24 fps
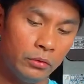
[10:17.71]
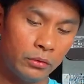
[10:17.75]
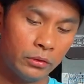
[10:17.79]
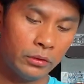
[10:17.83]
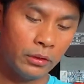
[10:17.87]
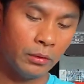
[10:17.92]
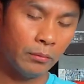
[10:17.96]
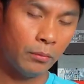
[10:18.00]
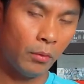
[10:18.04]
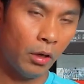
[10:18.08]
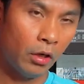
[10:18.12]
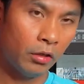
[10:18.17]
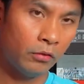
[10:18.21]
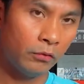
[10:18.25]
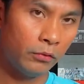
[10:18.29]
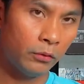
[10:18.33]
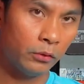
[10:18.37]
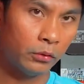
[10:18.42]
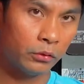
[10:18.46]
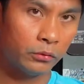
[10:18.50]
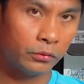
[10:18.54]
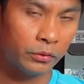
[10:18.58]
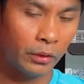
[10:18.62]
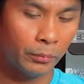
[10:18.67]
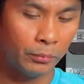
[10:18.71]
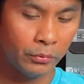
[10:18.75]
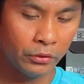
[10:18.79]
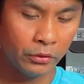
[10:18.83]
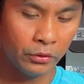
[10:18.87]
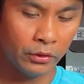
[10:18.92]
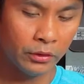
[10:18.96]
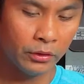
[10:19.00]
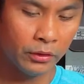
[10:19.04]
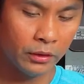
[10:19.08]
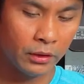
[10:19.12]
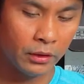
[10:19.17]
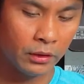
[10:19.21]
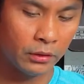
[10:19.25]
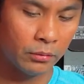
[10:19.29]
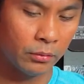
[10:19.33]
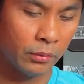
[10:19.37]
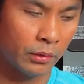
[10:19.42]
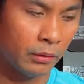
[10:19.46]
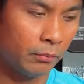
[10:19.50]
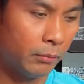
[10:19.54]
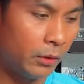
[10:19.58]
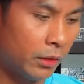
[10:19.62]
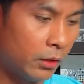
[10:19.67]
some on foot review on this
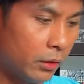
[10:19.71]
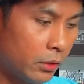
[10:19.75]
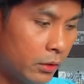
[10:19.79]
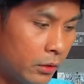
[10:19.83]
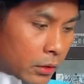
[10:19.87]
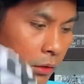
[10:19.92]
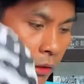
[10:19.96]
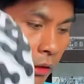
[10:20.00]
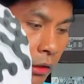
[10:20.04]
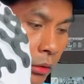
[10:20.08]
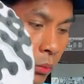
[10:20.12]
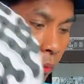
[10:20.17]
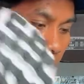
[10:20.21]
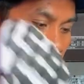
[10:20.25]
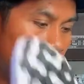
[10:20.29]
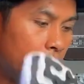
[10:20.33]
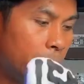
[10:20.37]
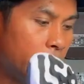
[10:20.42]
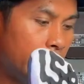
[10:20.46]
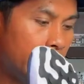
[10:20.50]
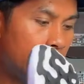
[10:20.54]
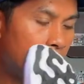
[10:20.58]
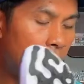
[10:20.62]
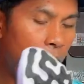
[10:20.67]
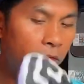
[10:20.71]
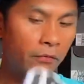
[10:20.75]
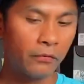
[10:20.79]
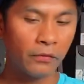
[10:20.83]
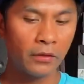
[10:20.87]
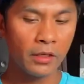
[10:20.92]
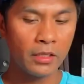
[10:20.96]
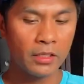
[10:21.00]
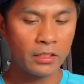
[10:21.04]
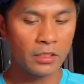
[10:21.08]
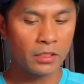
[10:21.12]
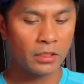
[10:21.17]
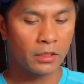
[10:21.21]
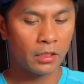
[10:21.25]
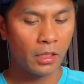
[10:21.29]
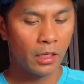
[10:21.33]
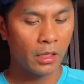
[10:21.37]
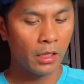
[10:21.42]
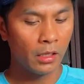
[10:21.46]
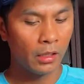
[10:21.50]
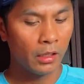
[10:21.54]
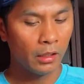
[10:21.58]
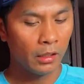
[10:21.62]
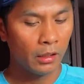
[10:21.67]
one because this would be the first
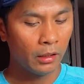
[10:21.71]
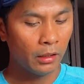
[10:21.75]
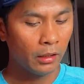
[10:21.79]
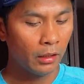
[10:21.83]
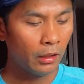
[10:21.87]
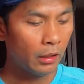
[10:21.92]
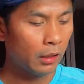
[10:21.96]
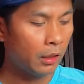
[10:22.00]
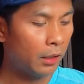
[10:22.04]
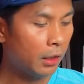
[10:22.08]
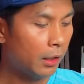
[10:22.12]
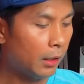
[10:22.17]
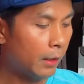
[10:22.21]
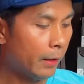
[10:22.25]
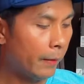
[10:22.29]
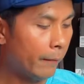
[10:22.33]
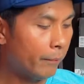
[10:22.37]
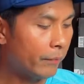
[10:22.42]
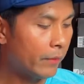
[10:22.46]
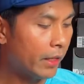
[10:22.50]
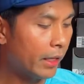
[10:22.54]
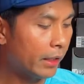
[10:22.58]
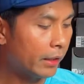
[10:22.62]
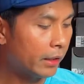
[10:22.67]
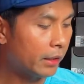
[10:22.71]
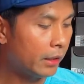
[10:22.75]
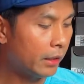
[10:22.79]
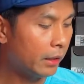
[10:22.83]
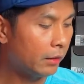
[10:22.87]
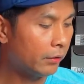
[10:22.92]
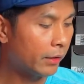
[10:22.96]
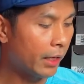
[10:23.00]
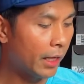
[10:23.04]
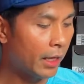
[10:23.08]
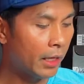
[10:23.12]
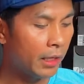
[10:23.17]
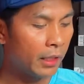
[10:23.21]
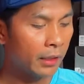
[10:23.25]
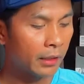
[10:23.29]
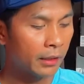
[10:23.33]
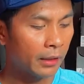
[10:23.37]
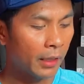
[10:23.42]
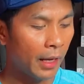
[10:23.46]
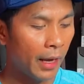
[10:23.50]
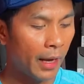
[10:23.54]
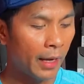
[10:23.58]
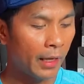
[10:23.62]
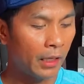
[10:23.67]
Nike React
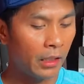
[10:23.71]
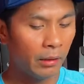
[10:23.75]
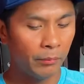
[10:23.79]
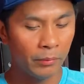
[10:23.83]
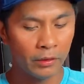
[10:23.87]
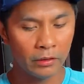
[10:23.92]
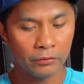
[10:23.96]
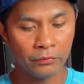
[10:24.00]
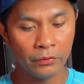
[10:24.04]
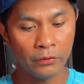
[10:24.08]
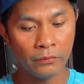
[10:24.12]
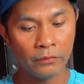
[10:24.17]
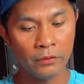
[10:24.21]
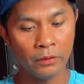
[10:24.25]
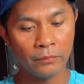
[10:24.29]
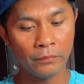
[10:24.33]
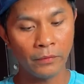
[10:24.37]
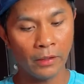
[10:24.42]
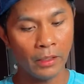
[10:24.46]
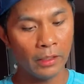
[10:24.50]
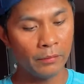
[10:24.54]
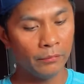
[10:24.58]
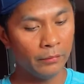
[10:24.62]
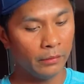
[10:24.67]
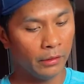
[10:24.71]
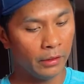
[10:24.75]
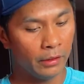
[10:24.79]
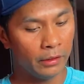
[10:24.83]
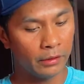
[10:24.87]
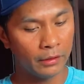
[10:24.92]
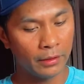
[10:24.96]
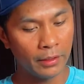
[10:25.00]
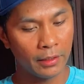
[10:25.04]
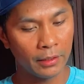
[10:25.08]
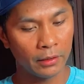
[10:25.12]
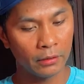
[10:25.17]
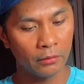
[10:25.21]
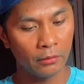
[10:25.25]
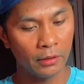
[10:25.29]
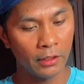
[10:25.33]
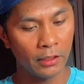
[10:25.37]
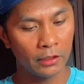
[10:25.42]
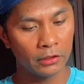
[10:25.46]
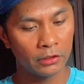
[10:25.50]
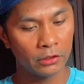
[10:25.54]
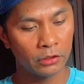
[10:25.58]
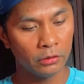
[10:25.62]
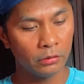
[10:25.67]
Element 55 in the
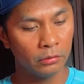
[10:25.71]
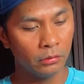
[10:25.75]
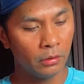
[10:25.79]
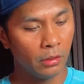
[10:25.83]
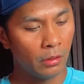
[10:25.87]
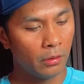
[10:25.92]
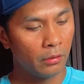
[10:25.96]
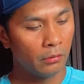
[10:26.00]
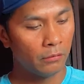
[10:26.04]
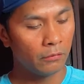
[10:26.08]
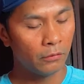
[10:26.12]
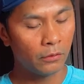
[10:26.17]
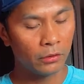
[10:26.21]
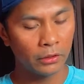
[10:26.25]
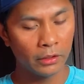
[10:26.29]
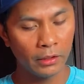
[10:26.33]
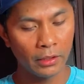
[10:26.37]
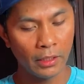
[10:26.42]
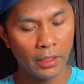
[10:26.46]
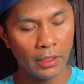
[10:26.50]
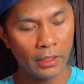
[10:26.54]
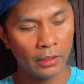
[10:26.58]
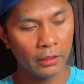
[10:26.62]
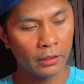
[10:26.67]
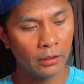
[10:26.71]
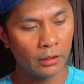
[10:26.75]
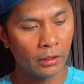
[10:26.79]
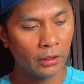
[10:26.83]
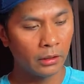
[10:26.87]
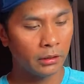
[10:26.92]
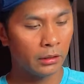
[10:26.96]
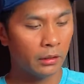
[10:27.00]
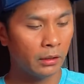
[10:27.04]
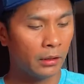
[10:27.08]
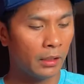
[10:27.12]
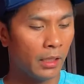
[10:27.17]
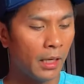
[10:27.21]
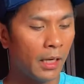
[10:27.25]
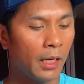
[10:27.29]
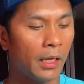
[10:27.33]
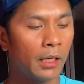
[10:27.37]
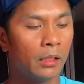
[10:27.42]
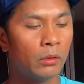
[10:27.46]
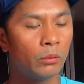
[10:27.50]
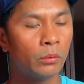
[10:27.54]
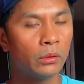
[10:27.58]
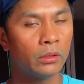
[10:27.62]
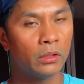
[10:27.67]
collection.
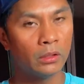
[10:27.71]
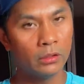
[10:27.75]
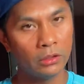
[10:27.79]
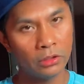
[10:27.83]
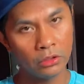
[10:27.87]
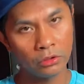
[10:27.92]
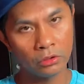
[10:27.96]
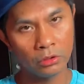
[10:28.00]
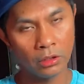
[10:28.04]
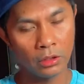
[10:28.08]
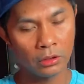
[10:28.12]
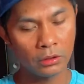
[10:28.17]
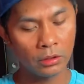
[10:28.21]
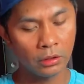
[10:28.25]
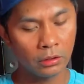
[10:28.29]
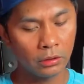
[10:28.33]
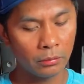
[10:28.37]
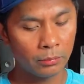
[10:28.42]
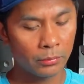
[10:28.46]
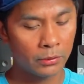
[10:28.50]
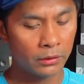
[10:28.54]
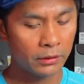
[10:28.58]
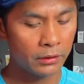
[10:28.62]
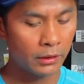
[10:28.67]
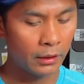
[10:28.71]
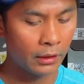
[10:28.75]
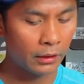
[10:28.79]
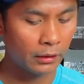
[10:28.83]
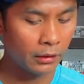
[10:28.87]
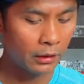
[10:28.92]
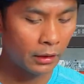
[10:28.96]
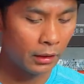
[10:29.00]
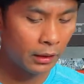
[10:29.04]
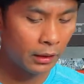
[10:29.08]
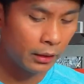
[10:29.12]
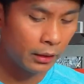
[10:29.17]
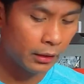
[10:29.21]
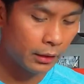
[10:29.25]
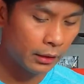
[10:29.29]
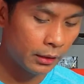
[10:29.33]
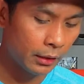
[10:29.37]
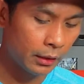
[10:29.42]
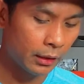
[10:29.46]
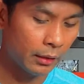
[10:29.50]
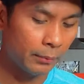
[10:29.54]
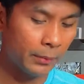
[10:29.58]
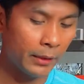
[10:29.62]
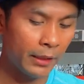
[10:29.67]
$49.99 with additional 30%.
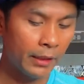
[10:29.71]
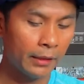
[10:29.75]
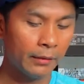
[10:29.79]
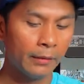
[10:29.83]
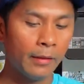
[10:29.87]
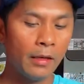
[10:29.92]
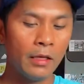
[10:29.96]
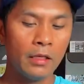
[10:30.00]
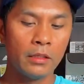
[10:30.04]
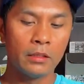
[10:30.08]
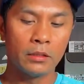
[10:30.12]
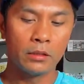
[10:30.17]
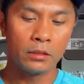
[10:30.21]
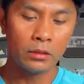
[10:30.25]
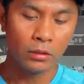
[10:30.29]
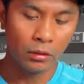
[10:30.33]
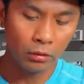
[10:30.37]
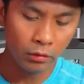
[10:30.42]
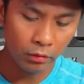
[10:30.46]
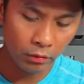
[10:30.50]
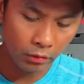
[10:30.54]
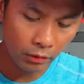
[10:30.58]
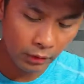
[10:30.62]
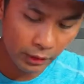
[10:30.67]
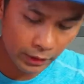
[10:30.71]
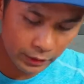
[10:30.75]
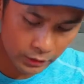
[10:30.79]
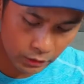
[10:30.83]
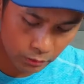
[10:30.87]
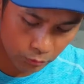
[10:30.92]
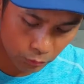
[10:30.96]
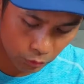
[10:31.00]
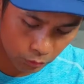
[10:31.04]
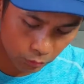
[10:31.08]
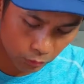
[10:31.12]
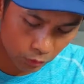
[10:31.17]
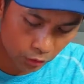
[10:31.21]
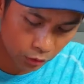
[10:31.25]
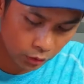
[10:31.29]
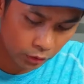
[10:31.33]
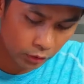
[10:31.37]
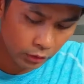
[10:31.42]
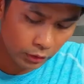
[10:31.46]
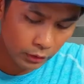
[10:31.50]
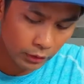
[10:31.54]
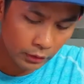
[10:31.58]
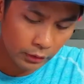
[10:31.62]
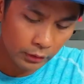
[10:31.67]
Not bad. So let's move
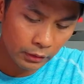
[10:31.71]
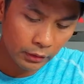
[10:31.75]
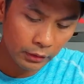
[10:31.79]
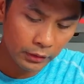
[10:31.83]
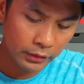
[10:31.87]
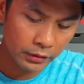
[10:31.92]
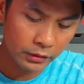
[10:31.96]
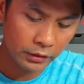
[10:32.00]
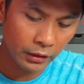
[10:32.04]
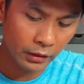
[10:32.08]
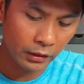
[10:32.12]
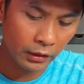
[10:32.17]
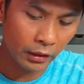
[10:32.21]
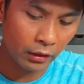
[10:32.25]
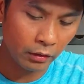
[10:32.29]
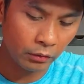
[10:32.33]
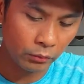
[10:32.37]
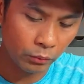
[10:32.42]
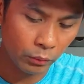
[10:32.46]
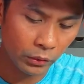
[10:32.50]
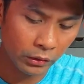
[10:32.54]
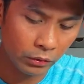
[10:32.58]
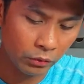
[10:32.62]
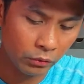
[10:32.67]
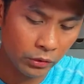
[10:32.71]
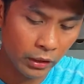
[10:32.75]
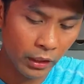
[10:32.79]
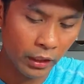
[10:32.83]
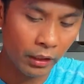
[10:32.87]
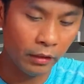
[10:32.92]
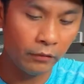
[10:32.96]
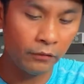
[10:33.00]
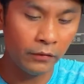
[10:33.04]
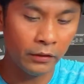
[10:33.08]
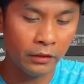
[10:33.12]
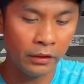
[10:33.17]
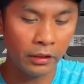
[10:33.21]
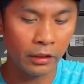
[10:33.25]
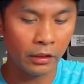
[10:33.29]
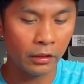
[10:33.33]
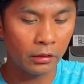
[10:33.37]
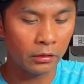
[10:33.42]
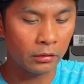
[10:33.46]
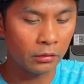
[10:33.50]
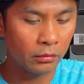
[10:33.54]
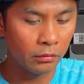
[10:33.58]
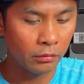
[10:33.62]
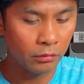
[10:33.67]
on. Let's check out what do they have in here.
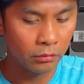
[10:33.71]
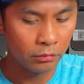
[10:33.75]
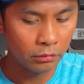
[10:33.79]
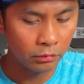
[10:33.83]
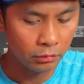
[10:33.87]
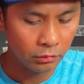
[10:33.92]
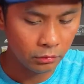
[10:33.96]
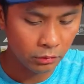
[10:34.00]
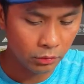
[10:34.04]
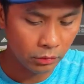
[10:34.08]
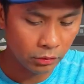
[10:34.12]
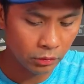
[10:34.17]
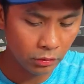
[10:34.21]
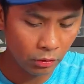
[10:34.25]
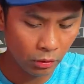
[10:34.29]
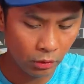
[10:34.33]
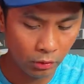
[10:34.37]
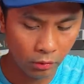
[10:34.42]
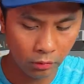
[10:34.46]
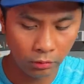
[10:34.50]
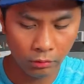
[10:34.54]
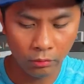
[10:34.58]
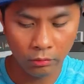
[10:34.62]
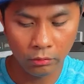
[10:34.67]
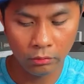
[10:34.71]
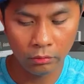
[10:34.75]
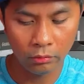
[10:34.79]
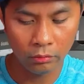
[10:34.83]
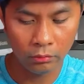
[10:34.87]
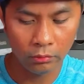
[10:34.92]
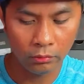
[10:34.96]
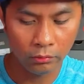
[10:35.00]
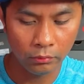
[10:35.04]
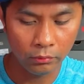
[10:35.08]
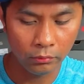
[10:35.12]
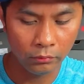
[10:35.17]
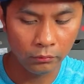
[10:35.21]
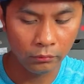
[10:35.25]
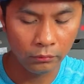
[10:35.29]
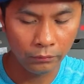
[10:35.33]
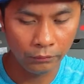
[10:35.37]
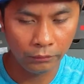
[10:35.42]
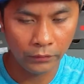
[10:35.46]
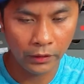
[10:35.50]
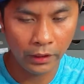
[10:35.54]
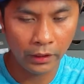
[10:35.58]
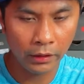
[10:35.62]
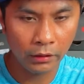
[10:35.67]
So
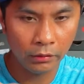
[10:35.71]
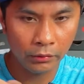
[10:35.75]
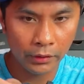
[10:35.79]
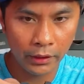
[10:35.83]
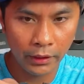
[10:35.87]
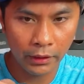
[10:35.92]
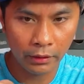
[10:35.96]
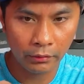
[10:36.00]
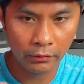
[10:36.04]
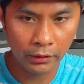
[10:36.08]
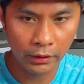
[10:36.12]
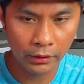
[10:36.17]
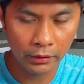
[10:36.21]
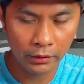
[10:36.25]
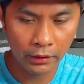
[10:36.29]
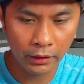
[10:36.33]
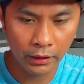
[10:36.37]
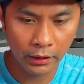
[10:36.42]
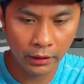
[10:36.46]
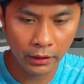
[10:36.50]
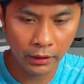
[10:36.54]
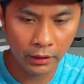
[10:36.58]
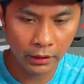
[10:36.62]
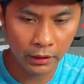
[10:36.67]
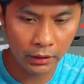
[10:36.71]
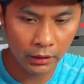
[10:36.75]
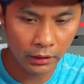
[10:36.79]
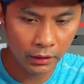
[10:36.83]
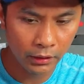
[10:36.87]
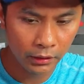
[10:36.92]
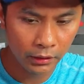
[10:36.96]
Nike React right there.